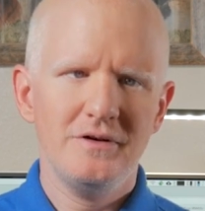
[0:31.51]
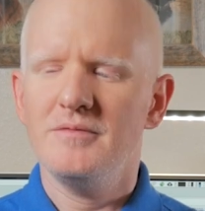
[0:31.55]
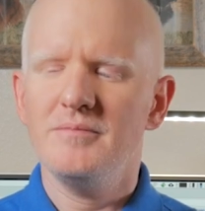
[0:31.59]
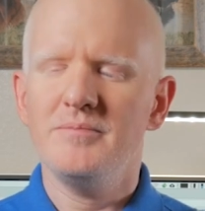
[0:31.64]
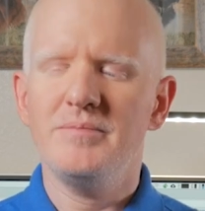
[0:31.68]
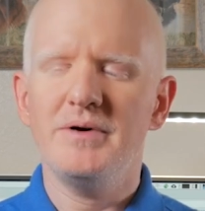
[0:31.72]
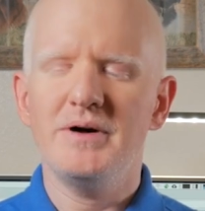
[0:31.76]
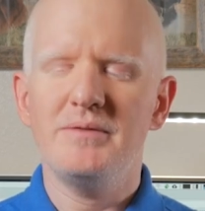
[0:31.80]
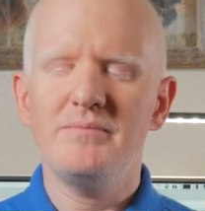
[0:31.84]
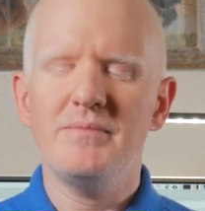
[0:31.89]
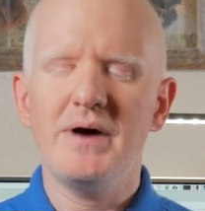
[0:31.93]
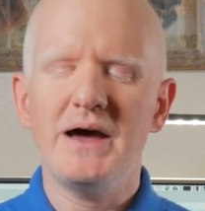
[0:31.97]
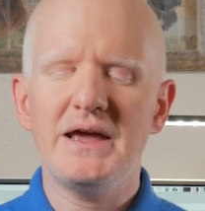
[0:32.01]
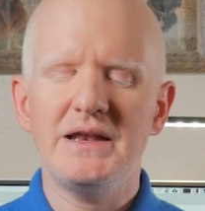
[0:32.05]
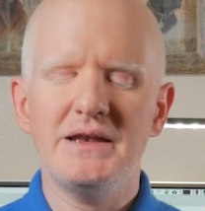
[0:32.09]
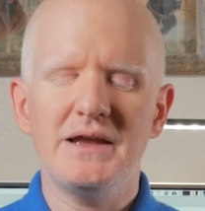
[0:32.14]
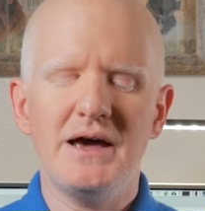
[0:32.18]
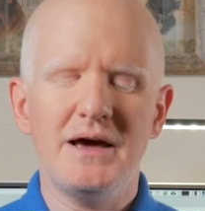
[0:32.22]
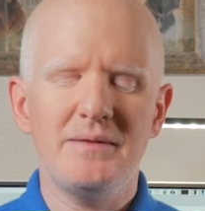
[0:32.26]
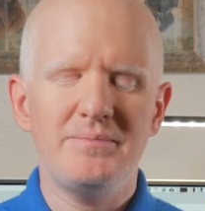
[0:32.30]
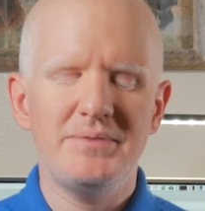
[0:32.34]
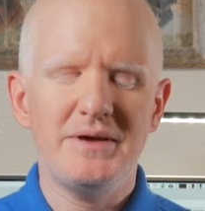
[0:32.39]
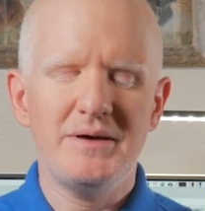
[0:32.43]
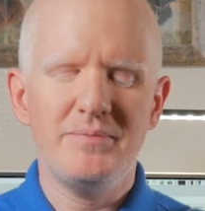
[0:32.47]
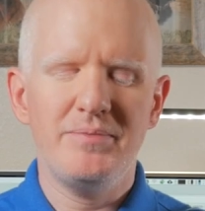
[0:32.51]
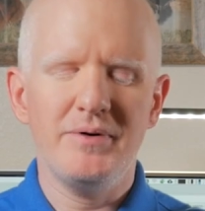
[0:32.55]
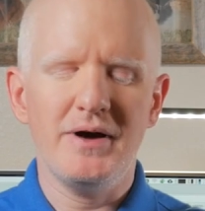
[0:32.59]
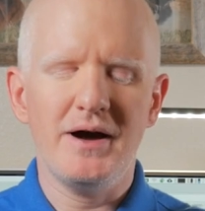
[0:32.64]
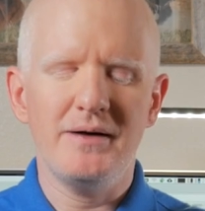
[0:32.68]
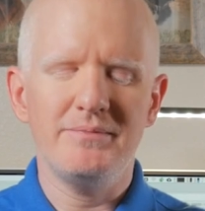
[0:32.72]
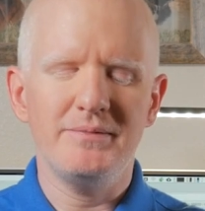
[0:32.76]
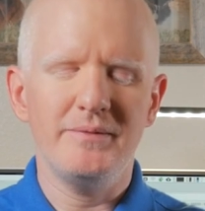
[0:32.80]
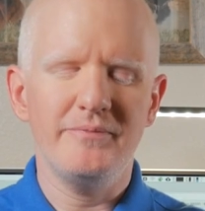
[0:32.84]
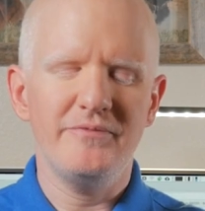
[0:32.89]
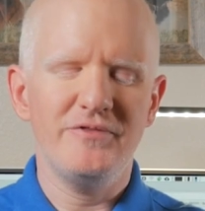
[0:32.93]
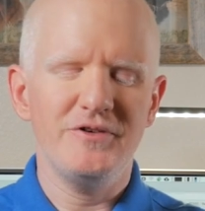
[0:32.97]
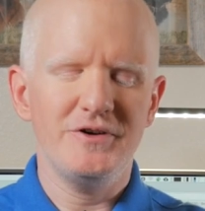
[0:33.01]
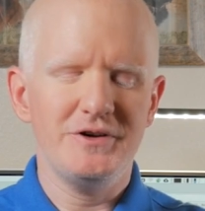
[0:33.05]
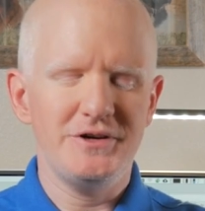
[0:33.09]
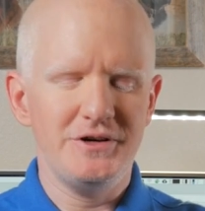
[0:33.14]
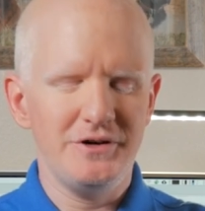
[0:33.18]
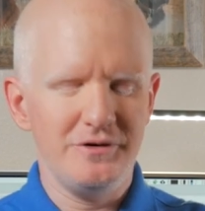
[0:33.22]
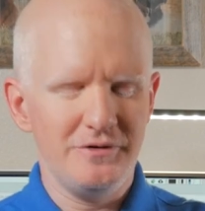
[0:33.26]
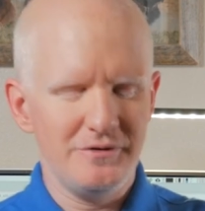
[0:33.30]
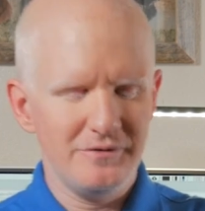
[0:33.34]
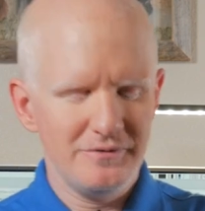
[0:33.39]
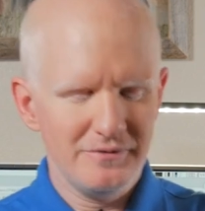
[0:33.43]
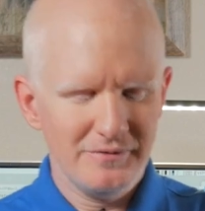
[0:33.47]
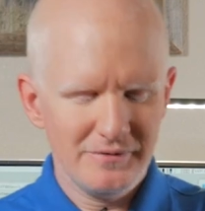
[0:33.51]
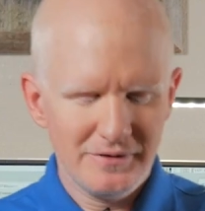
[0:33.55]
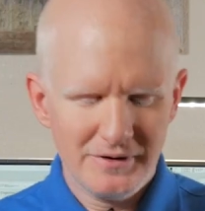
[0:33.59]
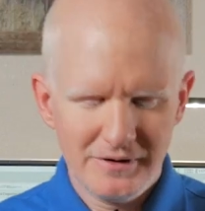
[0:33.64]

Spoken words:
but might not be a problem for you.